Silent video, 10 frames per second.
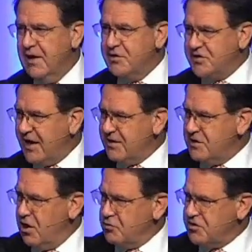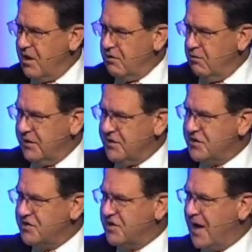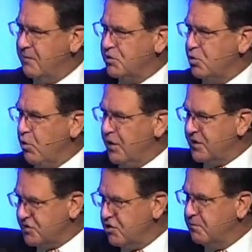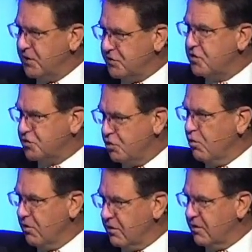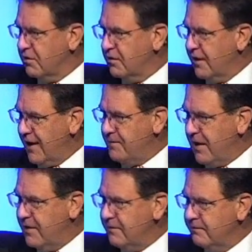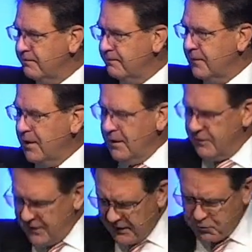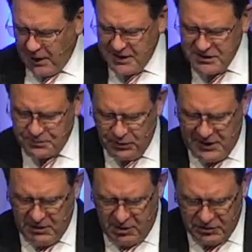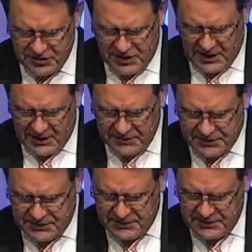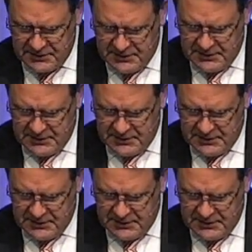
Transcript: Satan knows not only is his time short, his doom is sure. Amen? That's why he's pulled out all stops.